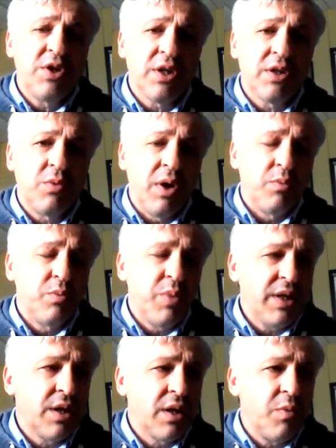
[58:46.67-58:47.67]
It's just we are
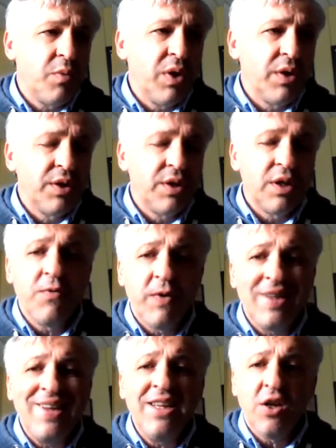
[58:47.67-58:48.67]
basically building a
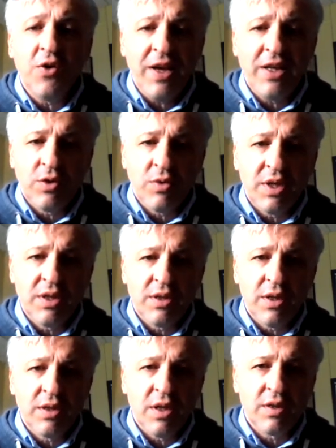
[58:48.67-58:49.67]
different interface to
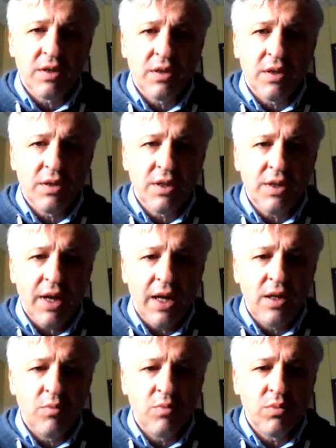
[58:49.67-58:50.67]
this
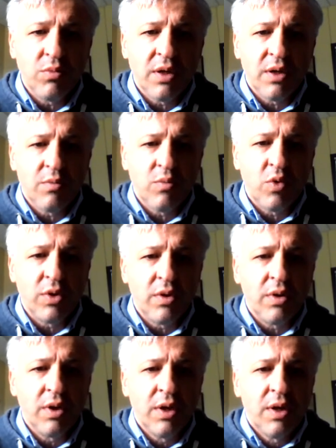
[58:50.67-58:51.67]
training model.